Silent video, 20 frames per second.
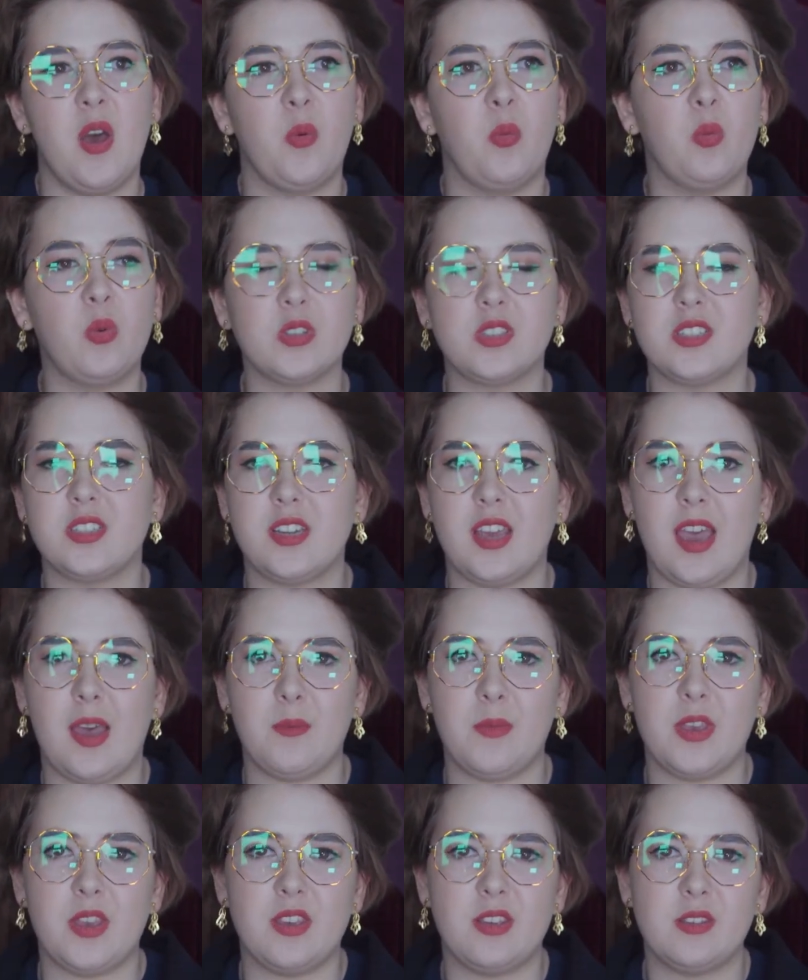wooden
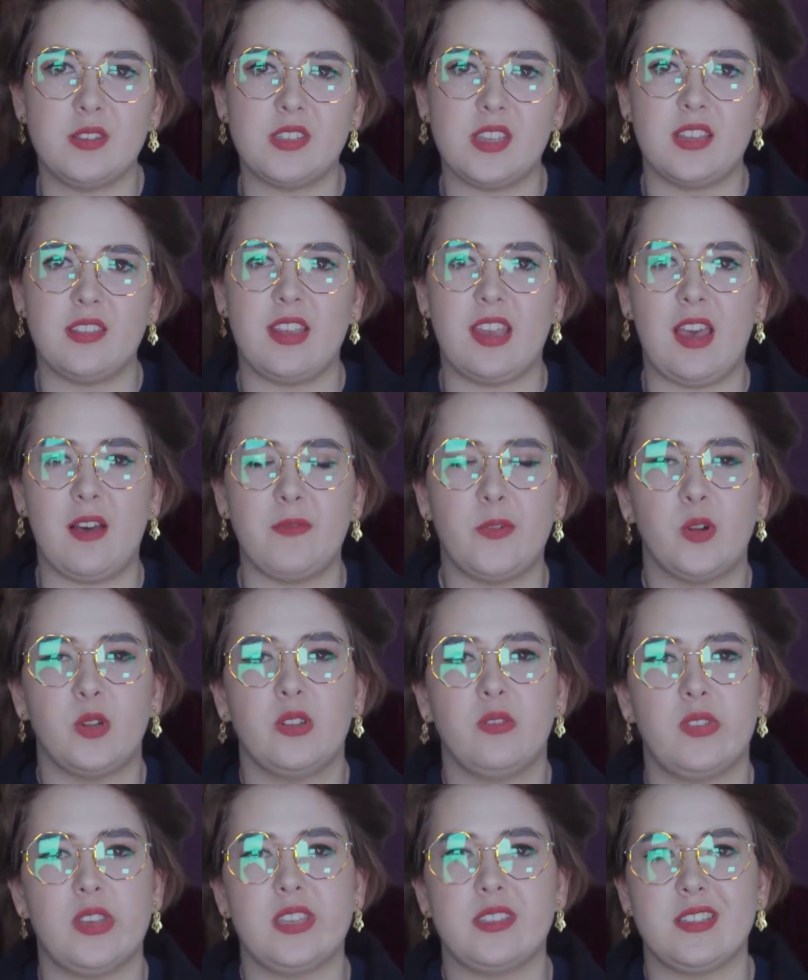hammers and they have all
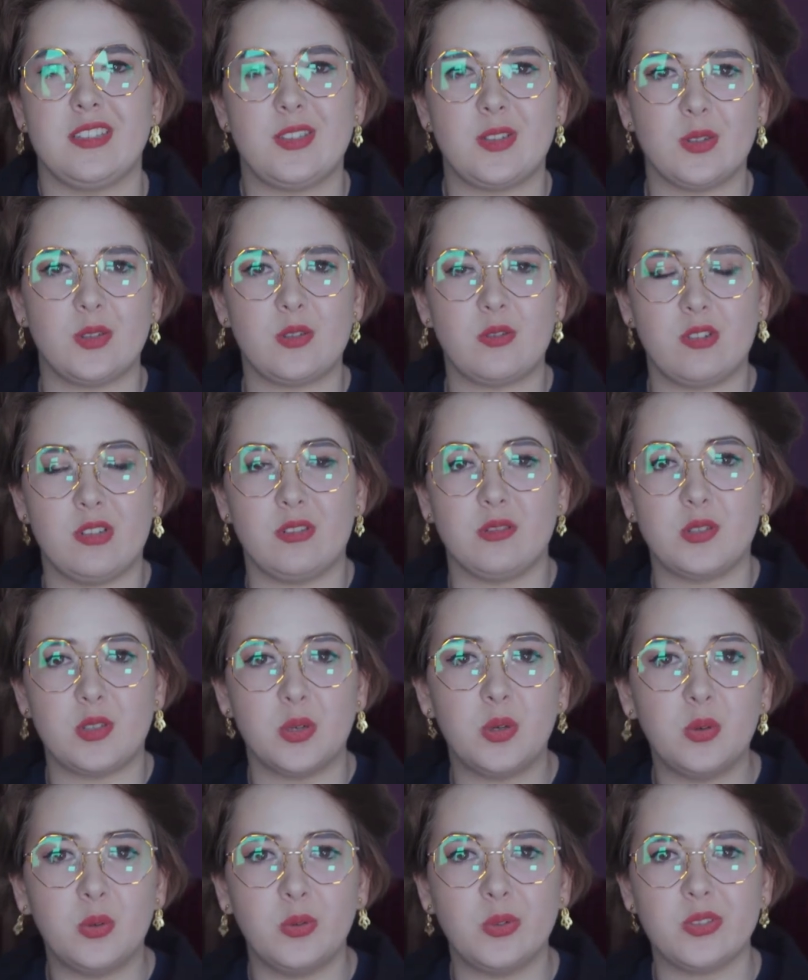of these industrial
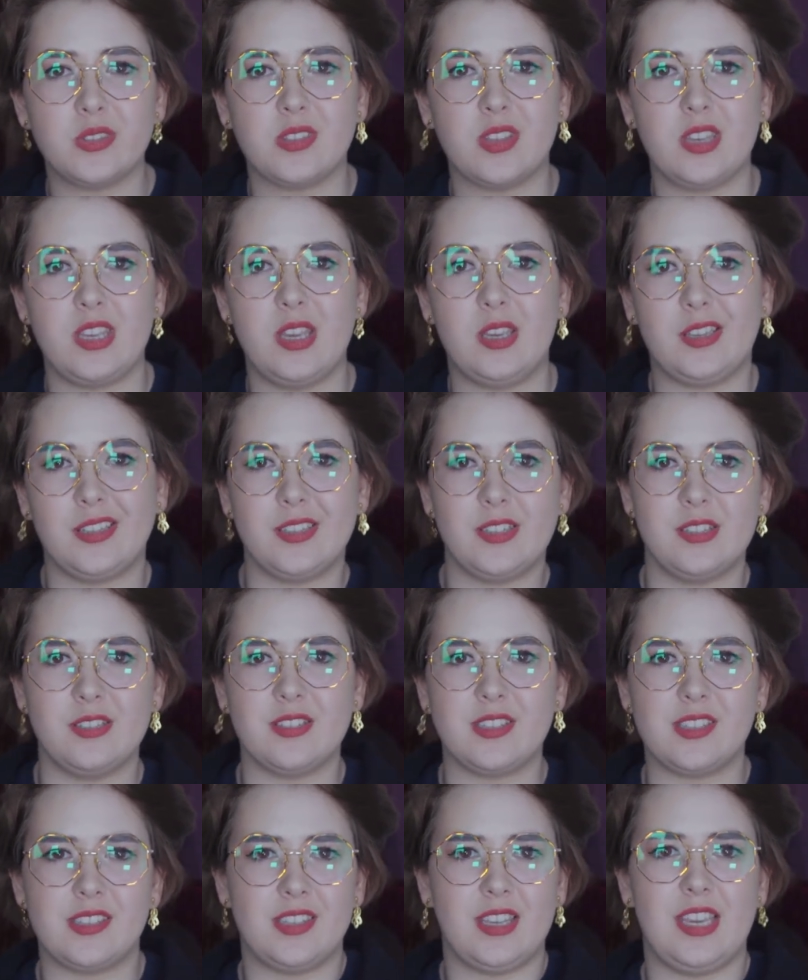tools that you can
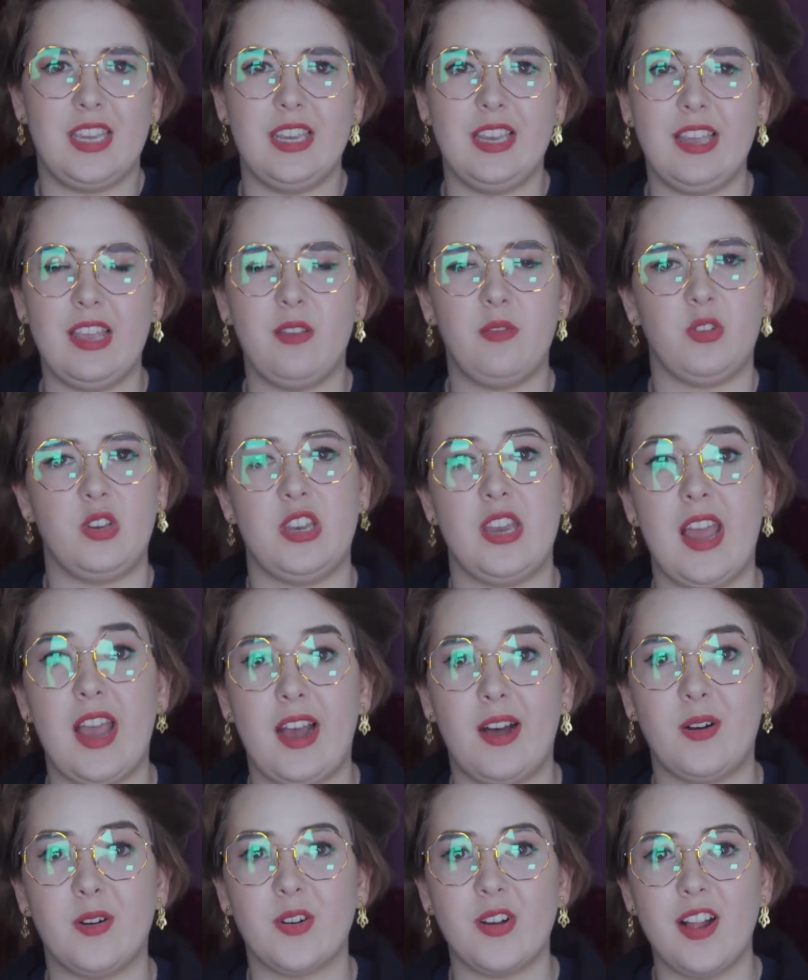see even
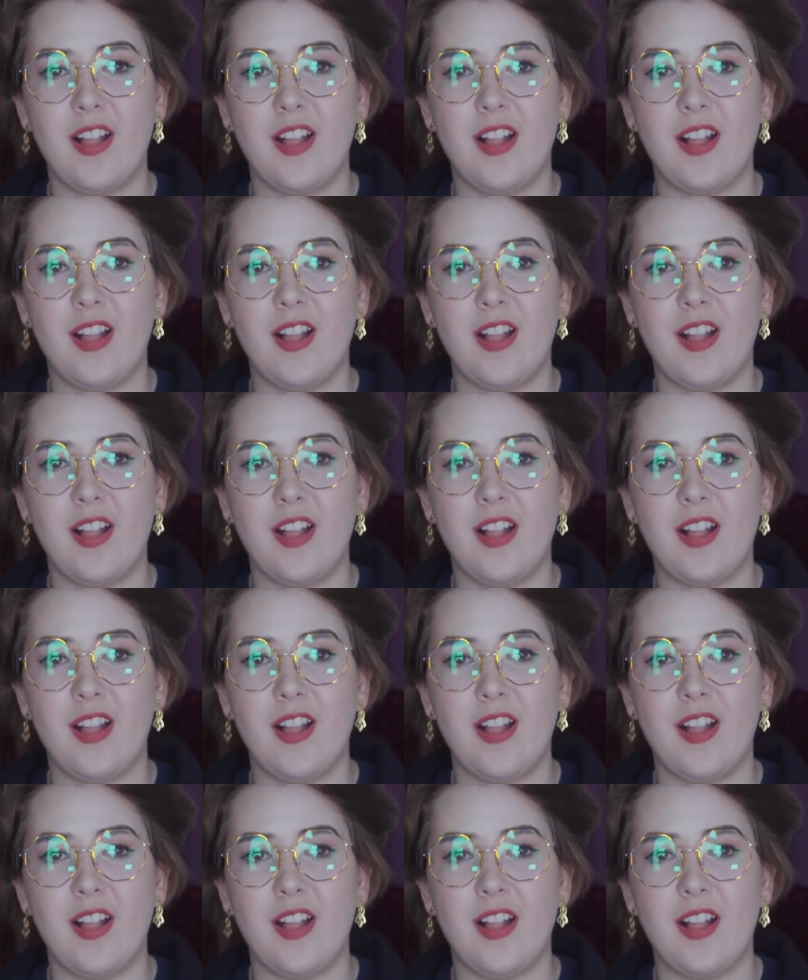now.